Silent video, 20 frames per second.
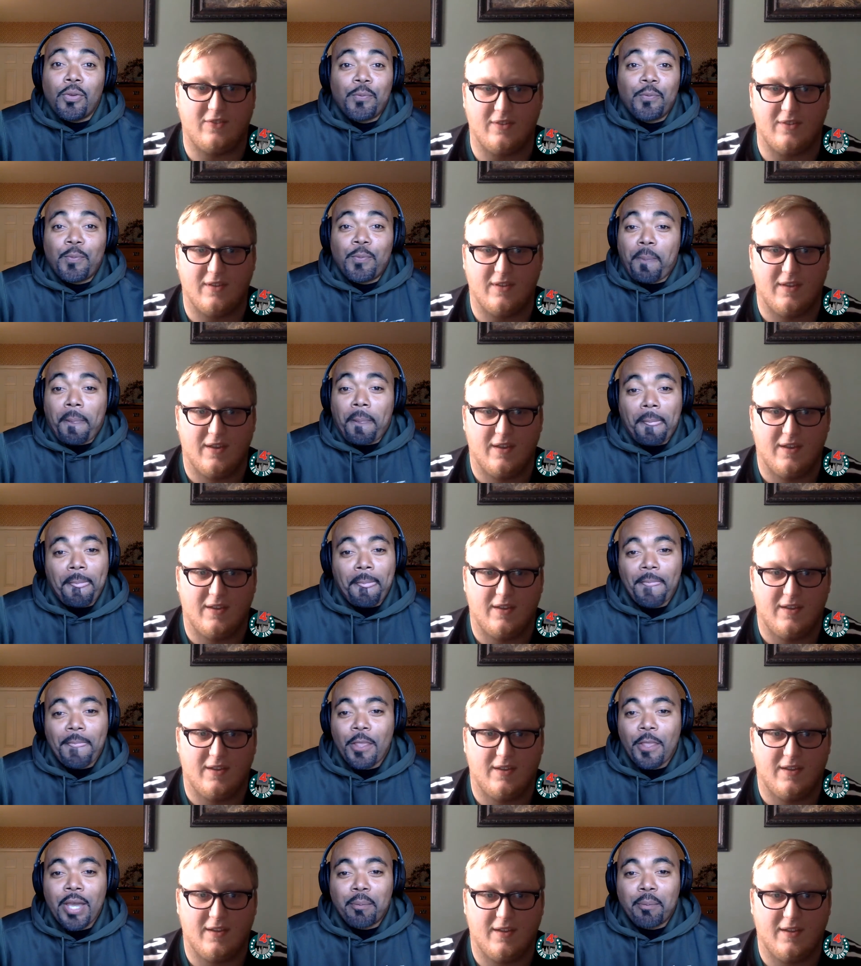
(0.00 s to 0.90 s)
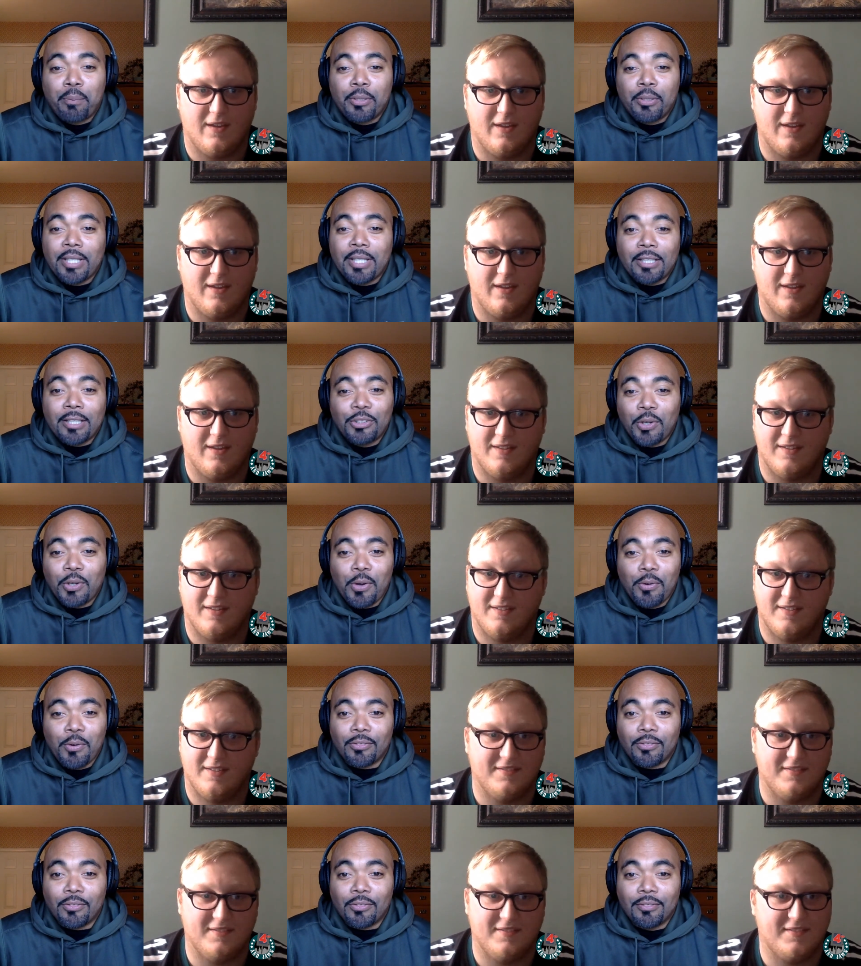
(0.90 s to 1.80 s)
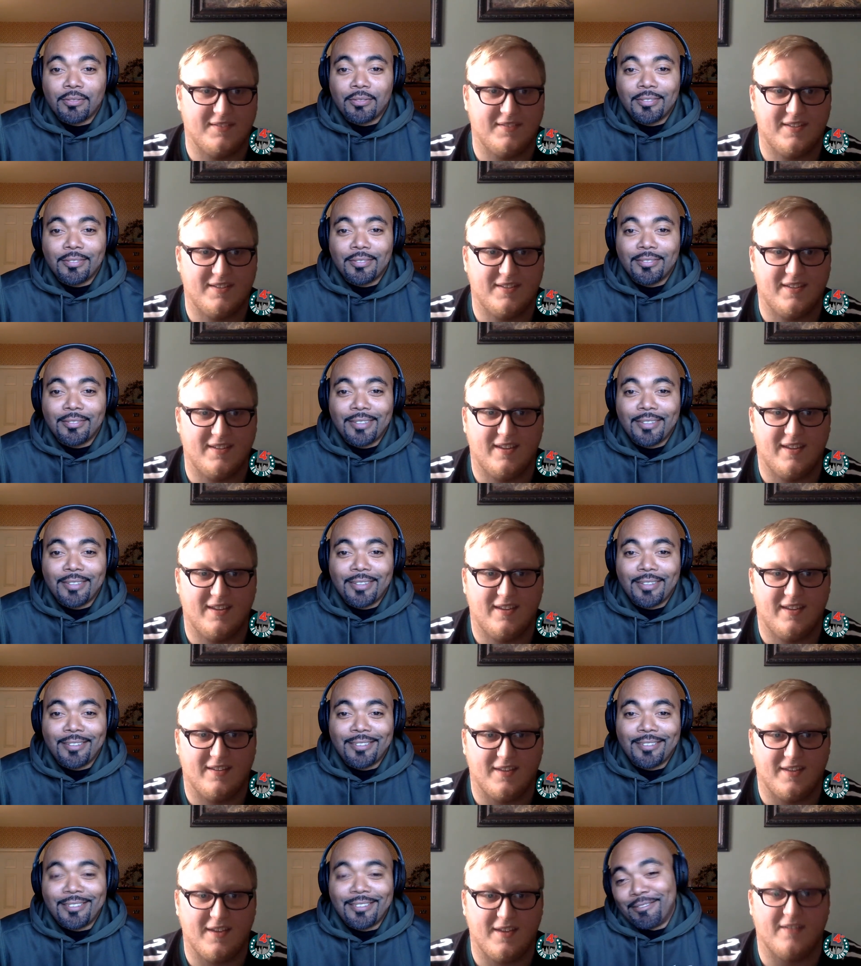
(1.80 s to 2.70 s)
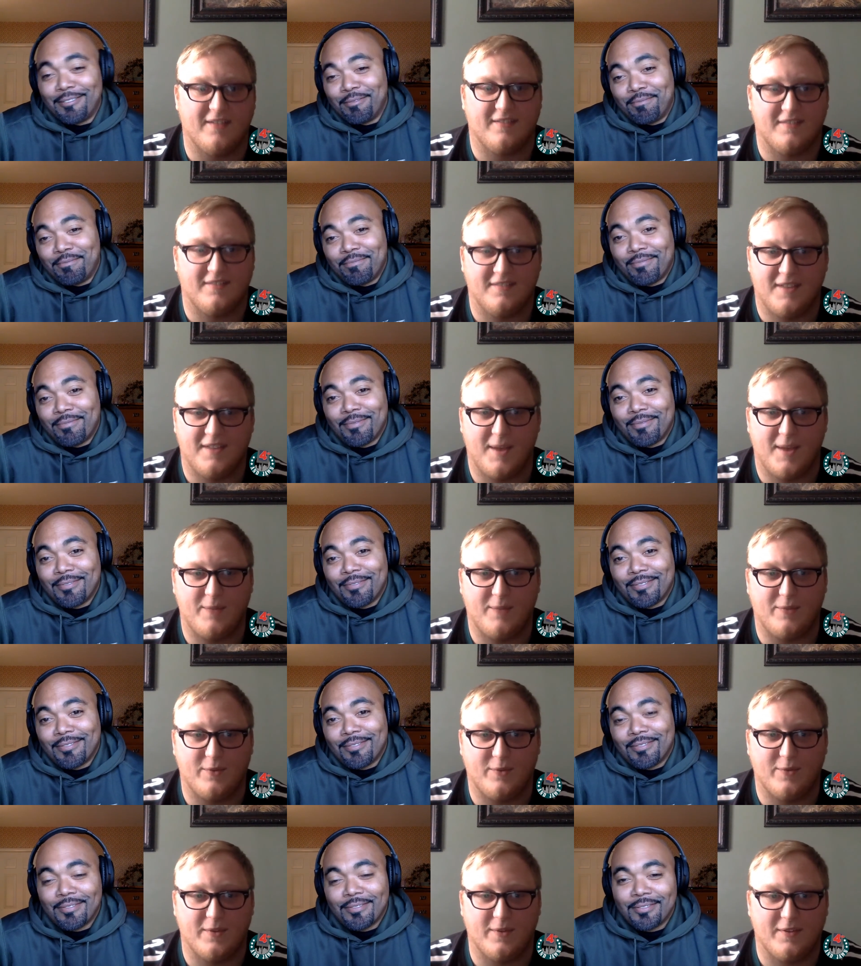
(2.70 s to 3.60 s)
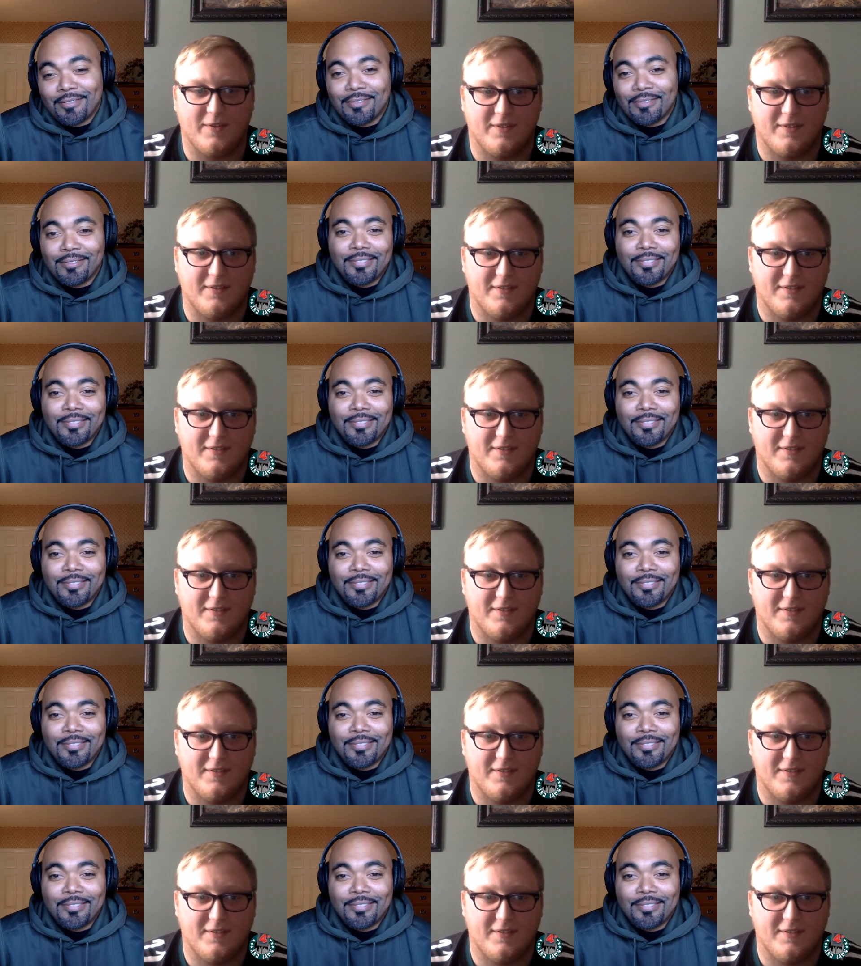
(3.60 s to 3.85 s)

Speaker 1: I mean, you, you got to protect your own.
Speaker 2: Yeah, absolutely.